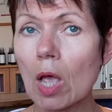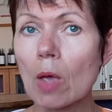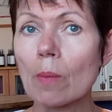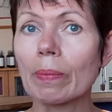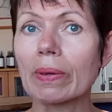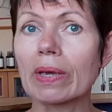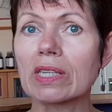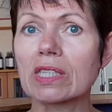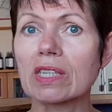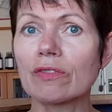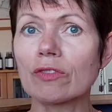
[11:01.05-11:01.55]

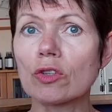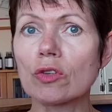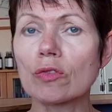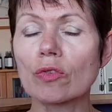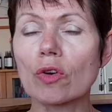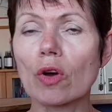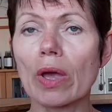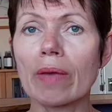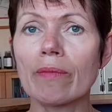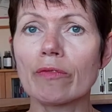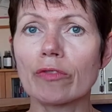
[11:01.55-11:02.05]
because if you've
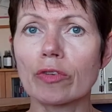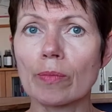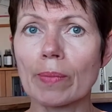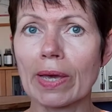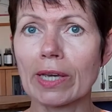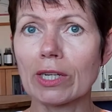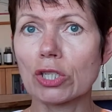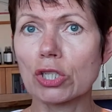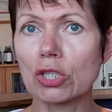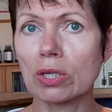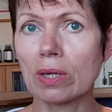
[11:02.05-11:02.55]
got
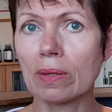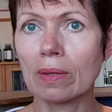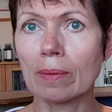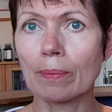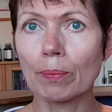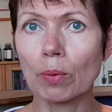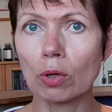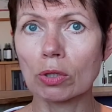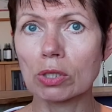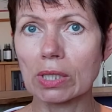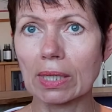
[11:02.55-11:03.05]
inflammation in the
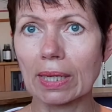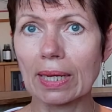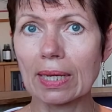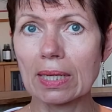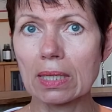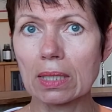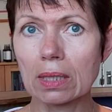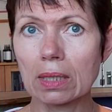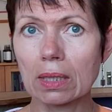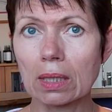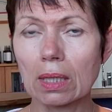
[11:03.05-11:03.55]

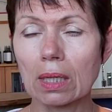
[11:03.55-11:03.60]
body